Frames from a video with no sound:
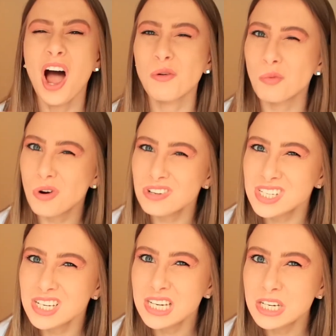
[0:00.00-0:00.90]
I was
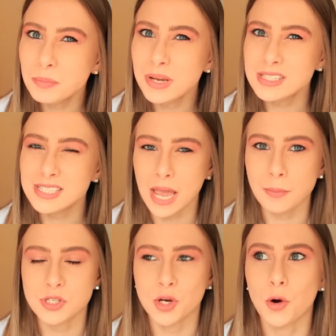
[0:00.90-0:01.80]
a little bit
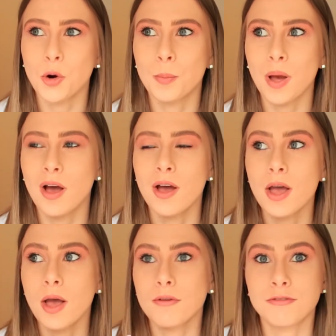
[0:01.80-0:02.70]
skeptical, but
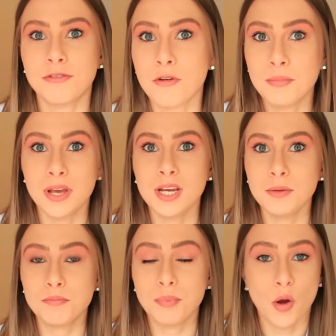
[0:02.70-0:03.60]
for
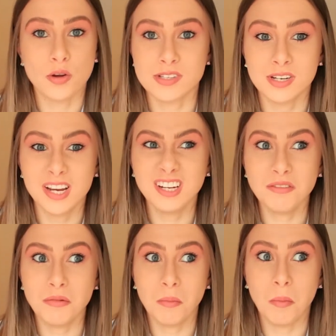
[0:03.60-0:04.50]
me personally,
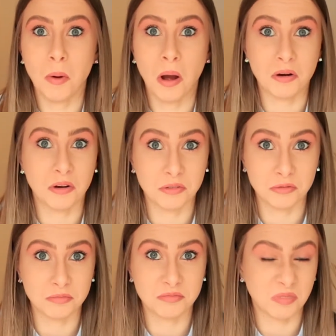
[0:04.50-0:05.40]
I
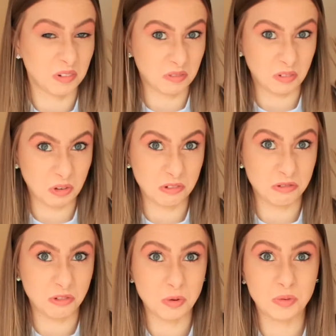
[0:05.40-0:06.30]
couldn't
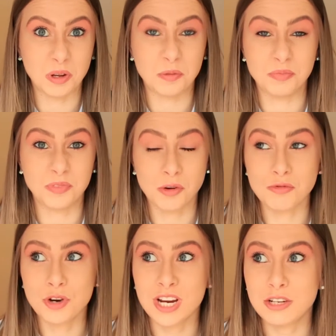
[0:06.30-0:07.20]
fault them. I
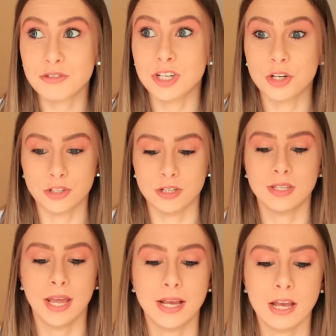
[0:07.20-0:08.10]
really, really couldn't.
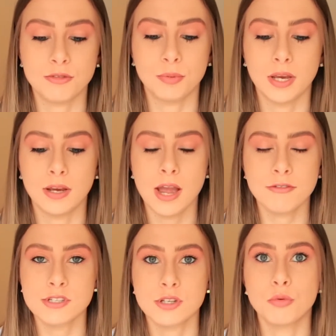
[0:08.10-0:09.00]
They gave me
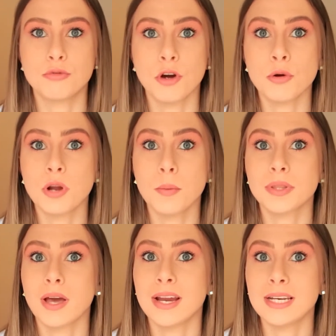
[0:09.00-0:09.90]
every single phone number
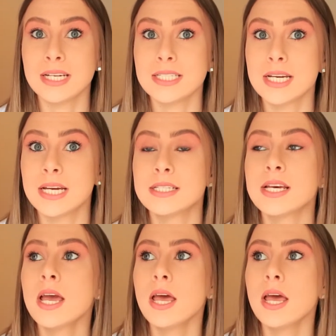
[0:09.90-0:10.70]
that I needed.